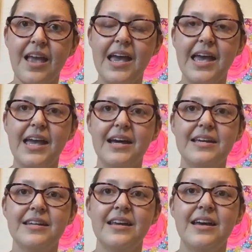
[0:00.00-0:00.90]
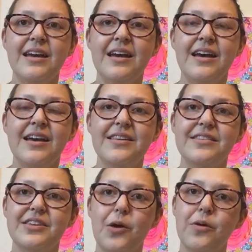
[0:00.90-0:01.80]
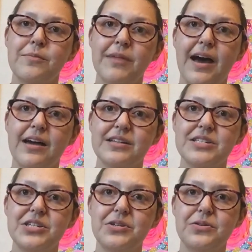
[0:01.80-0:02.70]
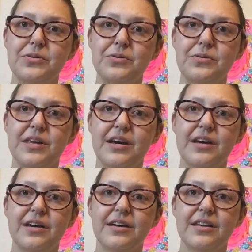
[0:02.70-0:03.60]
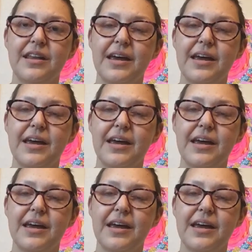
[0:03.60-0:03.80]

And going back to the